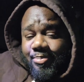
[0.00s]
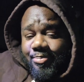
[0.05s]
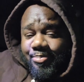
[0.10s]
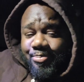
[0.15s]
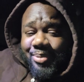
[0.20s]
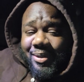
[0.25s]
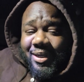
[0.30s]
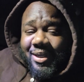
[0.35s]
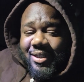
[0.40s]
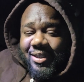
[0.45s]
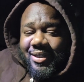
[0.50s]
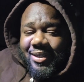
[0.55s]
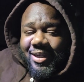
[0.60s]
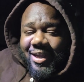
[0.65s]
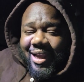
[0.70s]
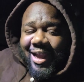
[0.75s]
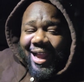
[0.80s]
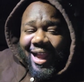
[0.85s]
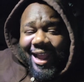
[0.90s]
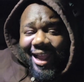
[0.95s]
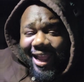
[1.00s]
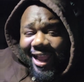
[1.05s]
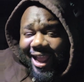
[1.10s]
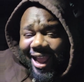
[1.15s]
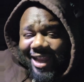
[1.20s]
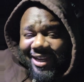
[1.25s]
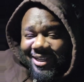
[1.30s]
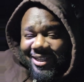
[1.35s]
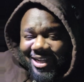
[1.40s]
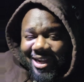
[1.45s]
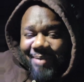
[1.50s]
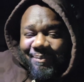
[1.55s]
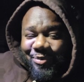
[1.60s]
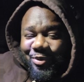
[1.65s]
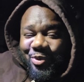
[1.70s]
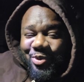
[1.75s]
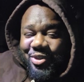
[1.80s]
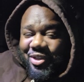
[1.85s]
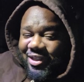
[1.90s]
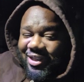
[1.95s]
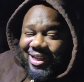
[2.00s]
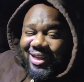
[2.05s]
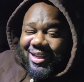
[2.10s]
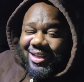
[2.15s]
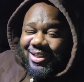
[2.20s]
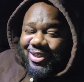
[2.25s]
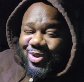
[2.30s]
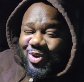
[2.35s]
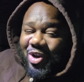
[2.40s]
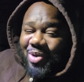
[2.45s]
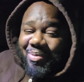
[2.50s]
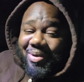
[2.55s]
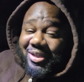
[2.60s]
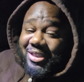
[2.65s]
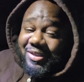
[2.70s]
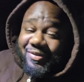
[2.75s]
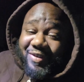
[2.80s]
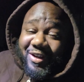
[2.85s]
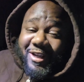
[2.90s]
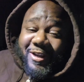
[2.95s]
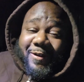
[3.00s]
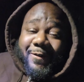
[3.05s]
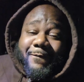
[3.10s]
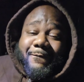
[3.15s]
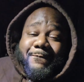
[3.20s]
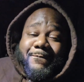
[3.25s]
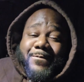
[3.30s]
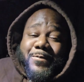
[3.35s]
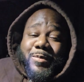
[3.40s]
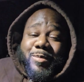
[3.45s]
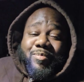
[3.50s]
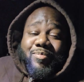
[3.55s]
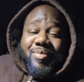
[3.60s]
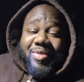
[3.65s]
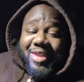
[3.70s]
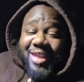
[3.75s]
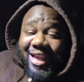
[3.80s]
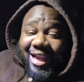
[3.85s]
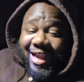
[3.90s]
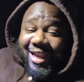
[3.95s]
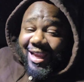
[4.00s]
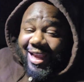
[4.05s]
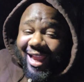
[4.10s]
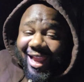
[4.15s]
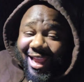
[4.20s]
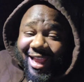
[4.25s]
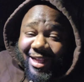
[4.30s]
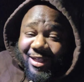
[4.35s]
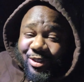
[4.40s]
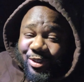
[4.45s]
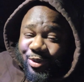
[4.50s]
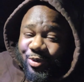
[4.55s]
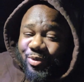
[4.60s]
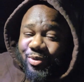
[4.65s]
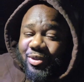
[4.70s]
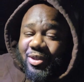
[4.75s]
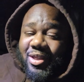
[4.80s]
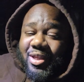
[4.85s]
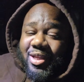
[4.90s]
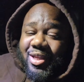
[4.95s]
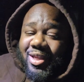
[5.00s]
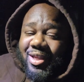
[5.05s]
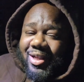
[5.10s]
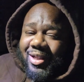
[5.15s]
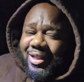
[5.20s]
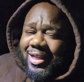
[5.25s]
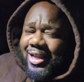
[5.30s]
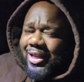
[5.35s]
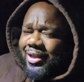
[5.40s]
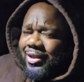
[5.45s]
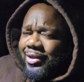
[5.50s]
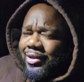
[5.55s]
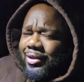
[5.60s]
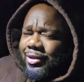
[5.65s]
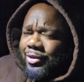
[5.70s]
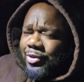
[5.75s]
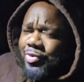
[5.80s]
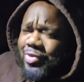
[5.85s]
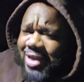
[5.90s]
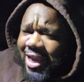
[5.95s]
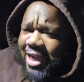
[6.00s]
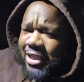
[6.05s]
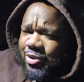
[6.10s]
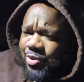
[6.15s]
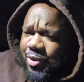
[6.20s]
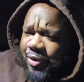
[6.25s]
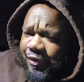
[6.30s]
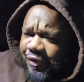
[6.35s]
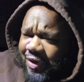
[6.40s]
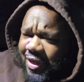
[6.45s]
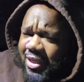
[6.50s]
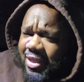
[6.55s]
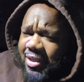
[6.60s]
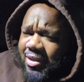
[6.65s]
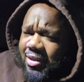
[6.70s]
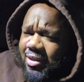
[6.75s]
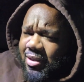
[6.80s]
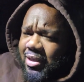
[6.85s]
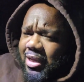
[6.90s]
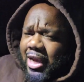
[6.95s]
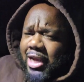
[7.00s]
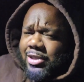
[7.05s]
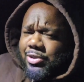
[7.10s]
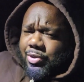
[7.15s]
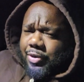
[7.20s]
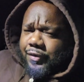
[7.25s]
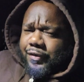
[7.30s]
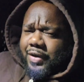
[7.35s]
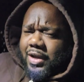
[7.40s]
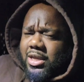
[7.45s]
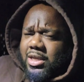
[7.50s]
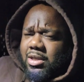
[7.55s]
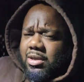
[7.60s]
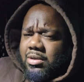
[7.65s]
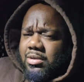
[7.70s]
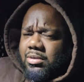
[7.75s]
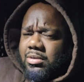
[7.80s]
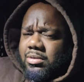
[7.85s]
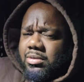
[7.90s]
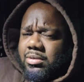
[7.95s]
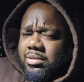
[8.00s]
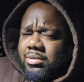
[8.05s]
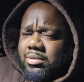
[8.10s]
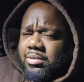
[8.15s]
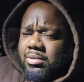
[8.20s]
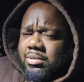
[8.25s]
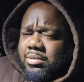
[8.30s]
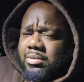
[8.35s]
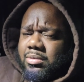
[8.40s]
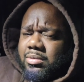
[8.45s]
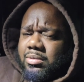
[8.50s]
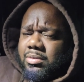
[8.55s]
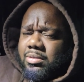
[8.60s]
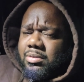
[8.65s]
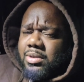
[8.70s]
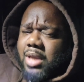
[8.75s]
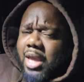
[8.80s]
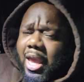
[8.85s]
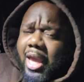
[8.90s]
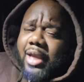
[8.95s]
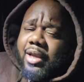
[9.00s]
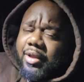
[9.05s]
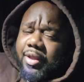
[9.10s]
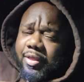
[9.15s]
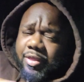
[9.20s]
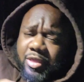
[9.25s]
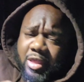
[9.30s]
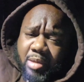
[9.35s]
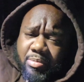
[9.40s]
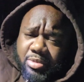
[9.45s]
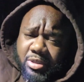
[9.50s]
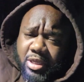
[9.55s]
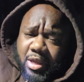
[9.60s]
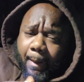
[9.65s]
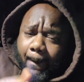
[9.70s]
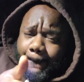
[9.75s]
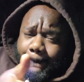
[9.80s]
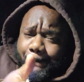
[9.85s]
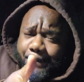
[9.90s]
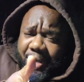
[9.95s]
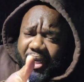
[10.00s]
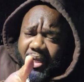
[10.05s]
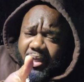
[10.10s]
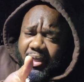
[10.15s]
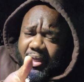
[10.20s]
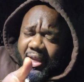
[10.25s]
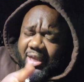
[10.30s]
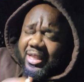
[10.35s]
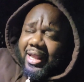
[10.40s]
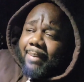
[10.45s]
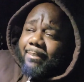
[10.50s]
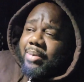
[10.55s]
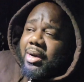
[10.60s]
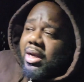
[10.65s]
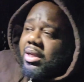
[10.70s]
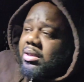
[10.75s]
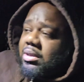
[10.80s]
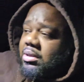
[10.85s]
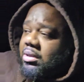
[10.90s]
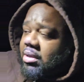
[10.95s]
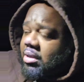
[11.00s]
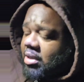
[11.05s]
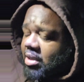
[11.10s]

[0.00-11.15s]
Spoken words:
But I had to come through tonight and talk about this fight. I had to. Like, you guys saw the fight. I saw the fight. Hey, thumbs up. Hit that button.